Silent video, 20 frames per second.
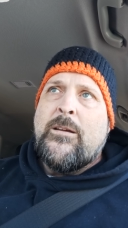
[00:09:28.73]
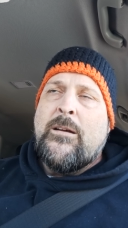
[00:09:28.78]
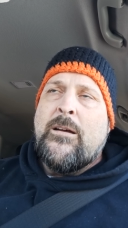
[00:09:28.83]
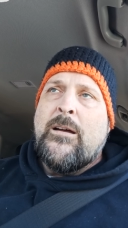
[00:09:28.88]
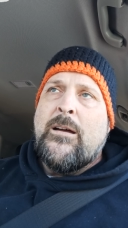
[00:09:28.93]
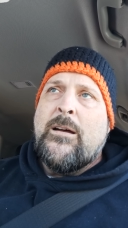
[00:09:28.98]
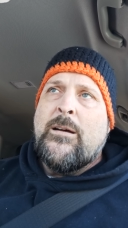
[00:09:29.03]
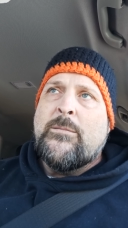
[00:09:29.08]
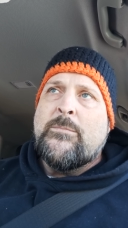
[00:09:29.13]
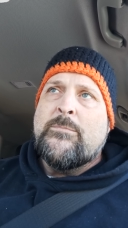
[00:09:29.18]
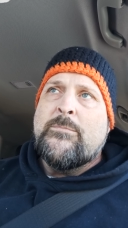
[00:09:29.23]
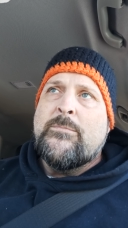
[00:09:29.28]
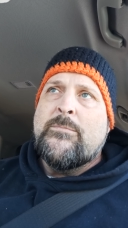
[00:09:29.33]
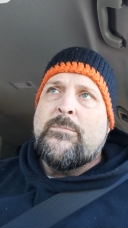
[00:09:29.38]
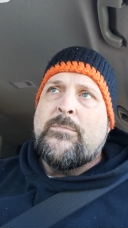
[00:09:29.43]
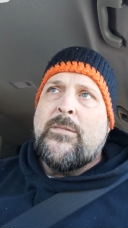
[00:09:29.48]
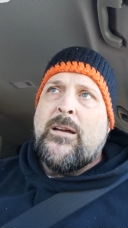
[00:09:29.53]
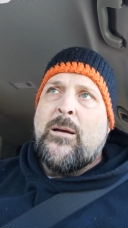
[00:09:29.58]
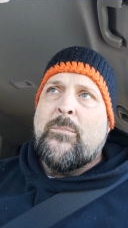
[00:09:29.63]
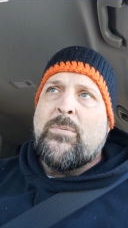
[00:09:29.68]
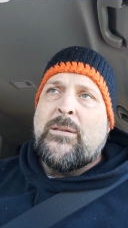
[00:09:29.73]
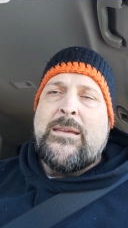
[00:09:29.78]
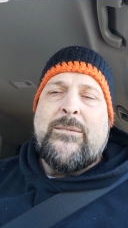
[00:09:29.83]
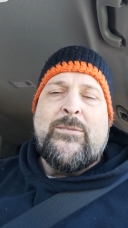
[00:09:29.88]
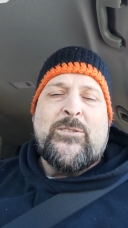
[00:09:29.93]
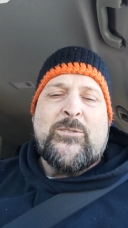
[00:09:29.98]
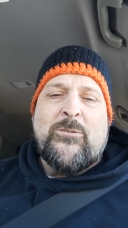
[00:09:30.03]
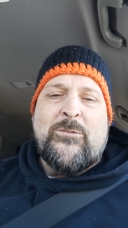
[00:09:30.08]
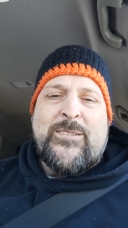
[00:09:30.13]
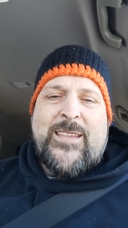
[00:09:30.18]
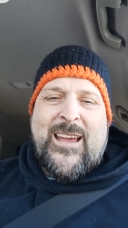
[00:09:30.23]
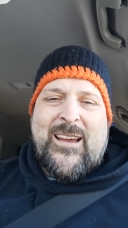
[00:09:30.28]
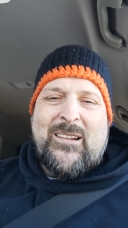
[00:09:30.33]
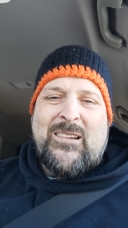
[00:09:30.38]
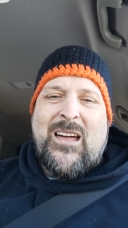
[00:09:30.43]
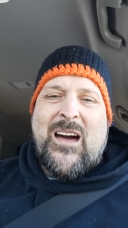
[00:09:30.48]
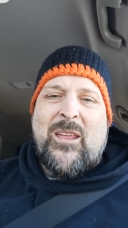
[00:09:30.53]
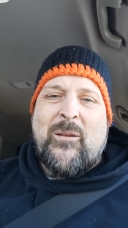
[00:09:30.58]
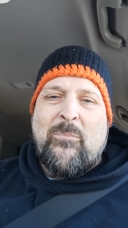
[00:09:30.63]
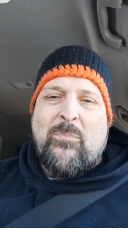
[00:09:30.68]
Um, I believe it's going to take
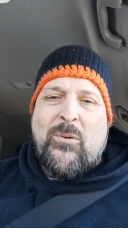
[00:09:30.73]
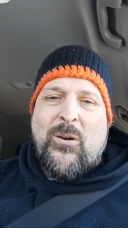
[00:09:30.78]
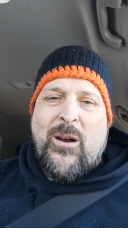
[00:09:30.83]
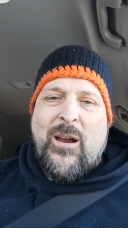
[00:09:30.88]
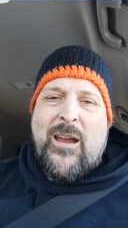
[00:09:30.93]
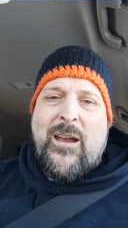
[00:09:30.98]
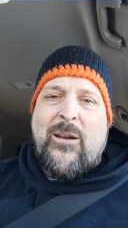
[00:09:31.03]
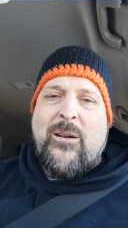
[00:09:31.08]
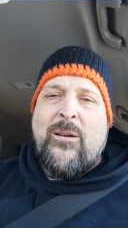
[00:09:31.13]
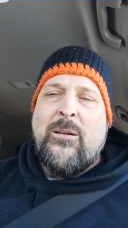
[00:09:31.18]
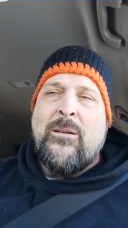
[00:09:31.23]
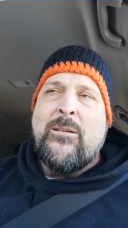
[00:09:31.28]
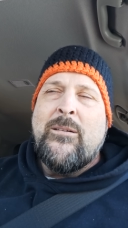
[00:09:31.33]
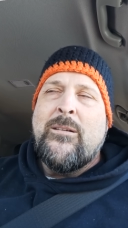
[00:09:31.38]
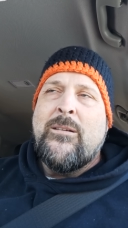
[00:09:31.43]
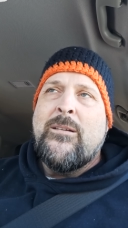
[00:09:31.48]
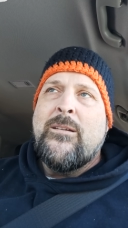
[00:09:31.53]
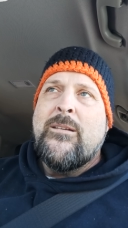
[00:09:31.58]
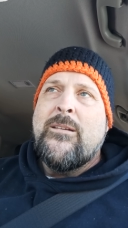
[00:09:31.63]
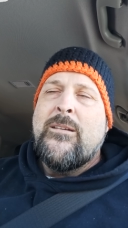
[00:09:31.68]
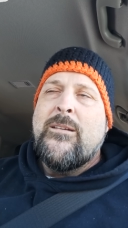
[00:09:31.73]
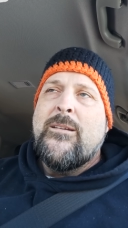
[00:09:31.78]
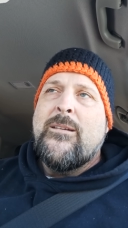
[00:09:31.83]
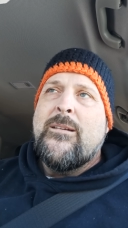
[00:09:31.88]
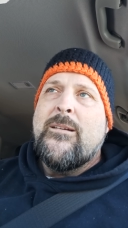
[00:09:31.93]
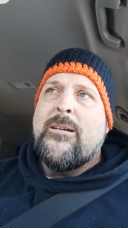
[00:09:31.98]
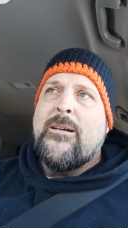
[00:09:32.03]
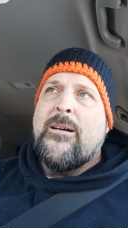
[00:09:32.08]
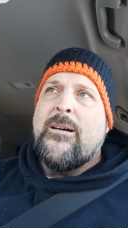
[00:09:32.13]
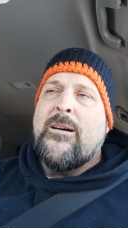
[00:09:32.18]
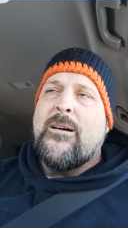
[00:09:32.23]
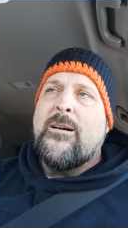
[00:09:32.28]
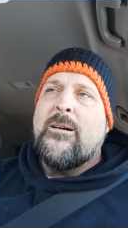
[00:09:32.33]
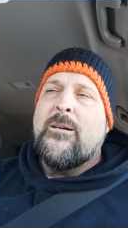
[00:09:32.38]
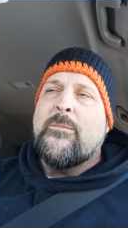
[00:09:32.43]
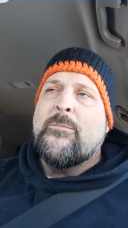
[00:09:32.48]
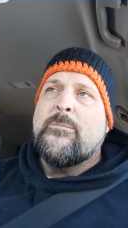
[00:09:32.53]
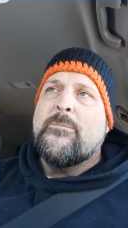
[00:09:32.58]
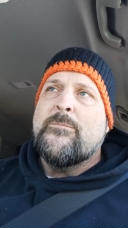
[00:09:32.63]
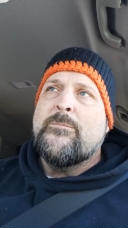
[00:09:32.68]
a lot of prayer.
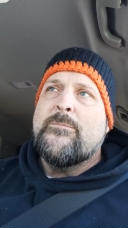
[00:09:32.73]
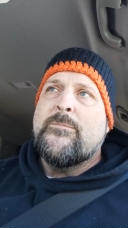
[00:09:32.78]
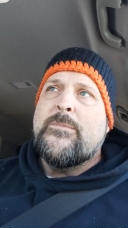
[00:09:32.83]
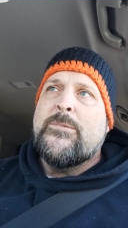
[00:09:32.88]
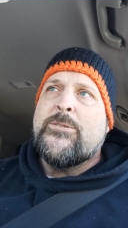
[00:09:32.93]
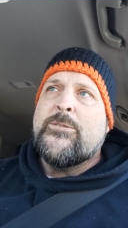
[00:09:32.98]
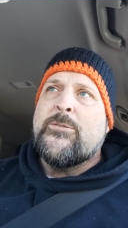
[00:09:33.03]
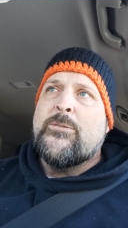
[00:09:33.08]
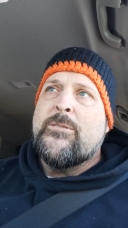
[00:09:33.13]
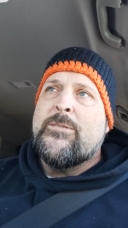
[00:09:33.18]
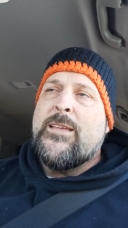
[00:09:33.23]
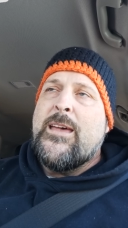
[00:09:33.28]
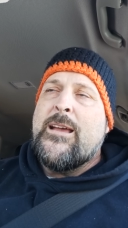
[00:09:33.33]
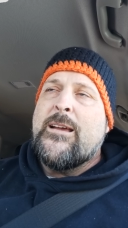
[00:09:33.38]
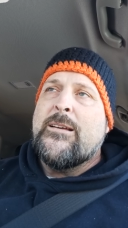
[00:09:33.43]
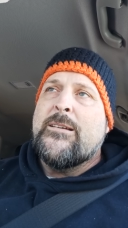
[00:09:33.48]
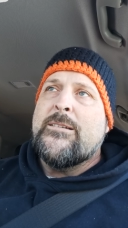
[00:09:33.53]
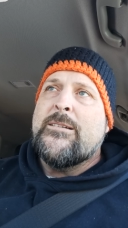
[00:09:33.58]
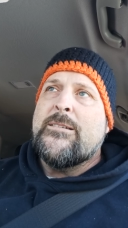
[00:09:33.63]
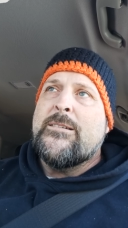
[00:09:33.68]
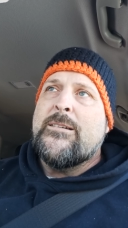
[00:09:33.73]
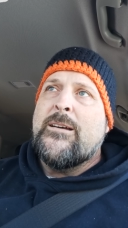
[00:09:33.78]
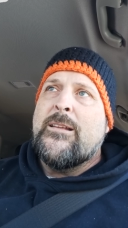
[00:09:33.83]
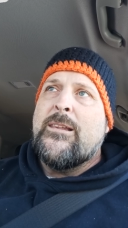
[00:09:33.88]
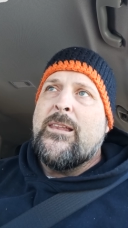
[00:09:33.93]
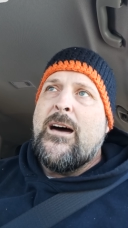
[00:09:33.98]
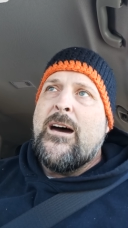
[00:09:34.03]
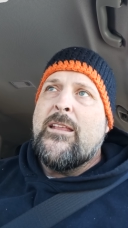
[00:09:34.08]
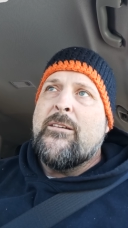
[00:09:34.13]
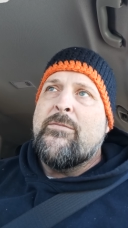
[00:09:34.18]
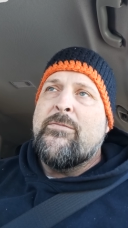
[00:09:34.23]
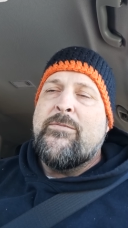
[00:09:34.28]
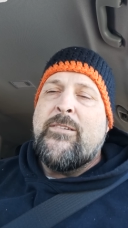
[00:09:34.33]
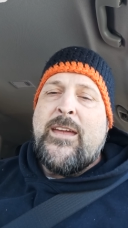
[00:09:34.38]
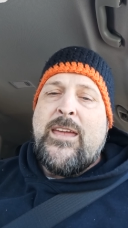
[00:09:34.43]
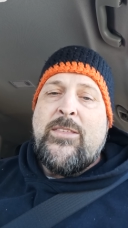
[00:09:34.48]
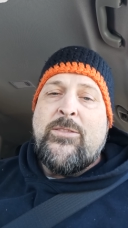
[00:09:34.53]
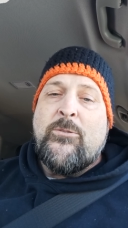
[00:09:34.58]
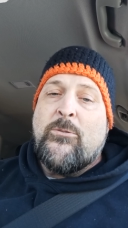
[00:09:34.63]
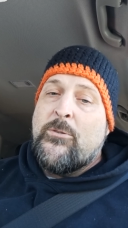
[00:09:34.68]
Um, it's going to take a, a lot of
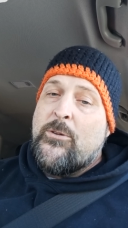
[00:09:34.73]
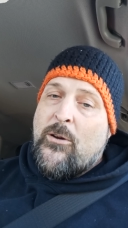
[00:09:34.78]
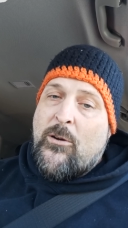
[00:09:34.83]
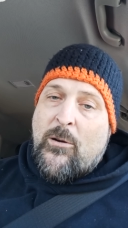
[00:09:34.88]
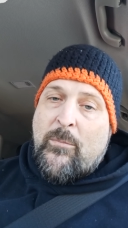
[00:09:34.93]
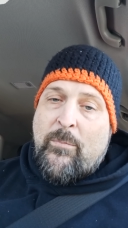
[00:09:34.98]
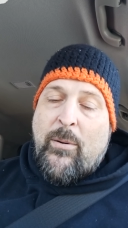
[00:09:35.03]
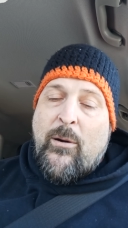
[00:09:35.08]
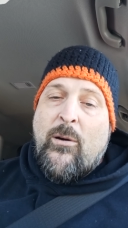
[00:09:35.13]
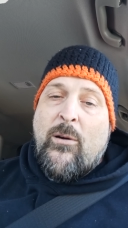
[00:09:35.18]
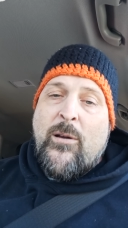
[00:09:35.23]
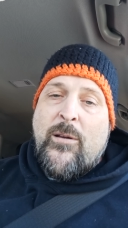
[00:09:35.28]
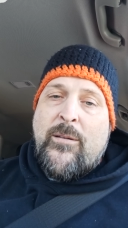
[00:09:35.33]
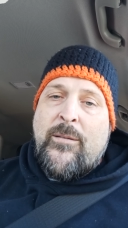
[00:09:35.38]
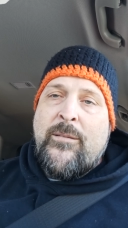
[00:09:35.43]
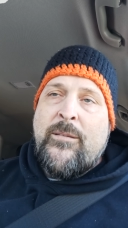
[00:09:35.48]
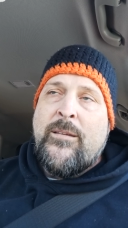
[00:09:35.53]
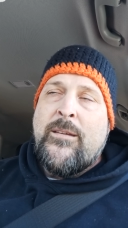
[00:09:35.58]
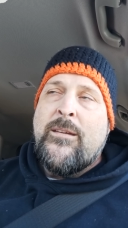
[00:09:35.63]
faith on our part.